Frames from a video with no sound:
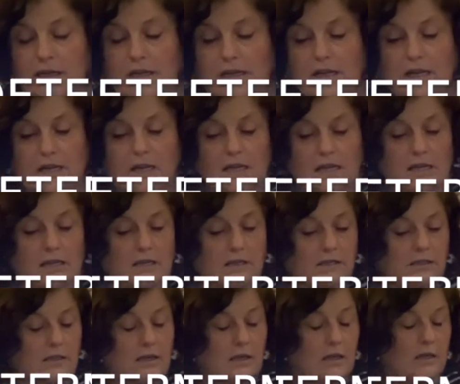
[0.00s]

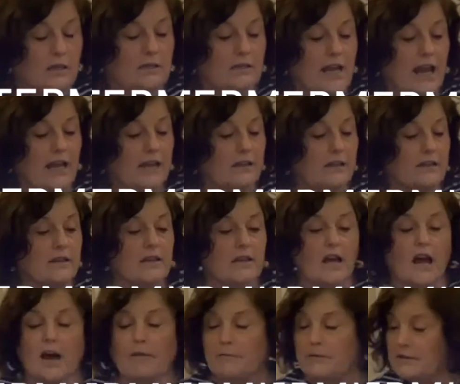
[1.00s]
is exactly
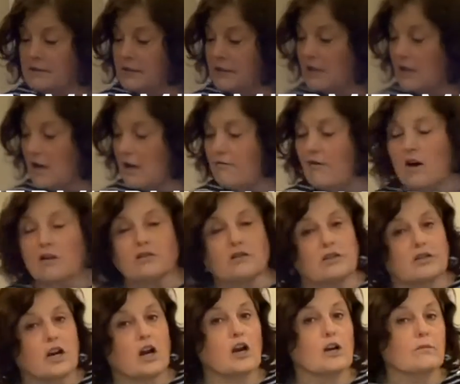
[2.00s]
the opposite of our
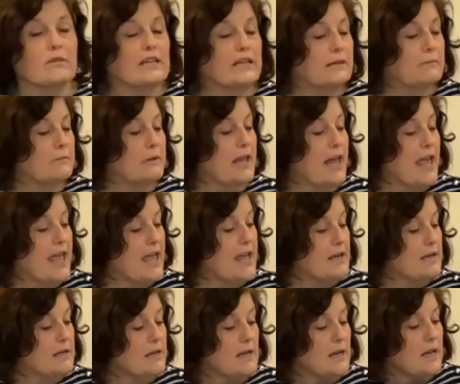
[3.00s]
determinate
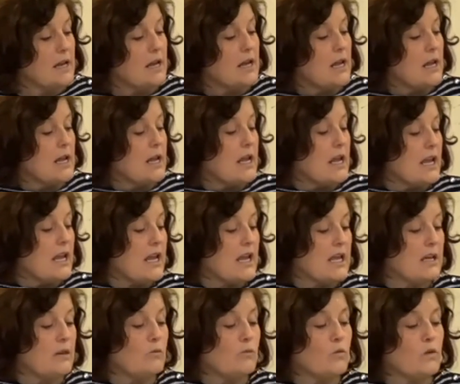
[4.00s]
plant.
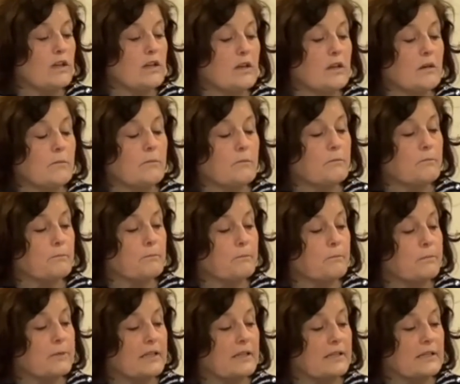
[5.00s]
It will
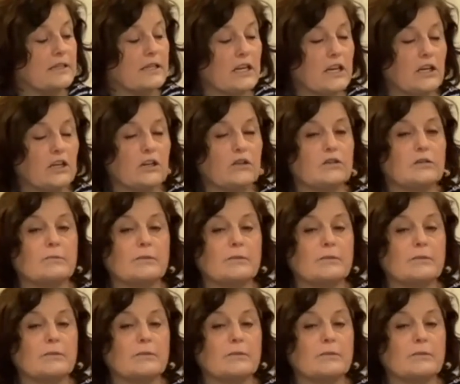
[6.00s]
continue to